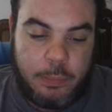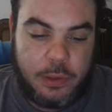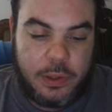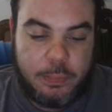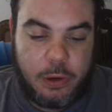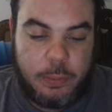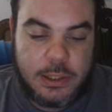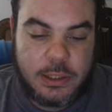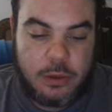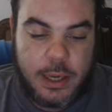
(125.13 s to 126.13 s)
Building
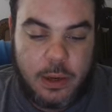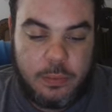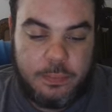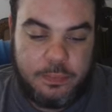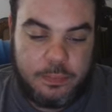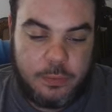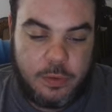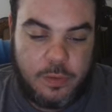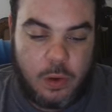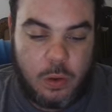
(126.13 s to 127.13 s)
permits are down,
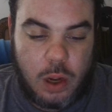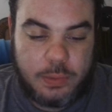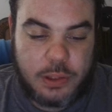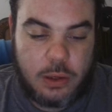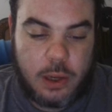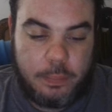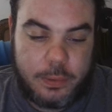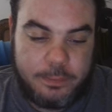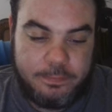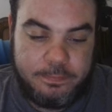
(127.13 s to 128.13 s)
photo ops are up.
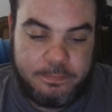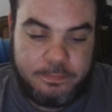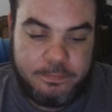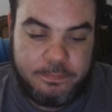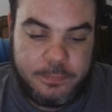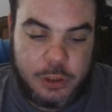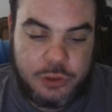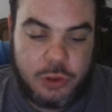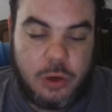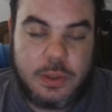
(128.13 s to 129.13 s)

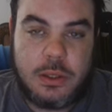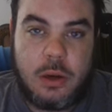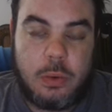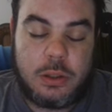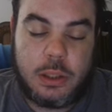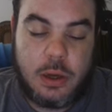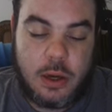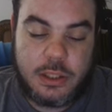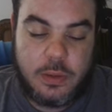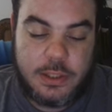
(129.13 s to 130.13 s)
Trudeau is not worth the
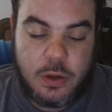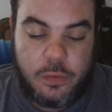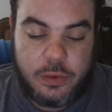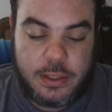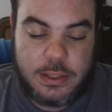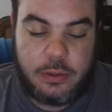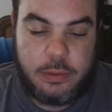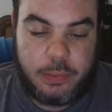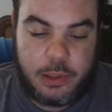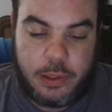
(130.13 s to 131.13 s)
cost. So let's go over this a
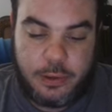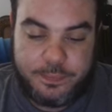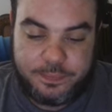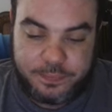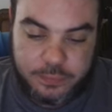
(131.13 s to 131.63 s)
little bit here.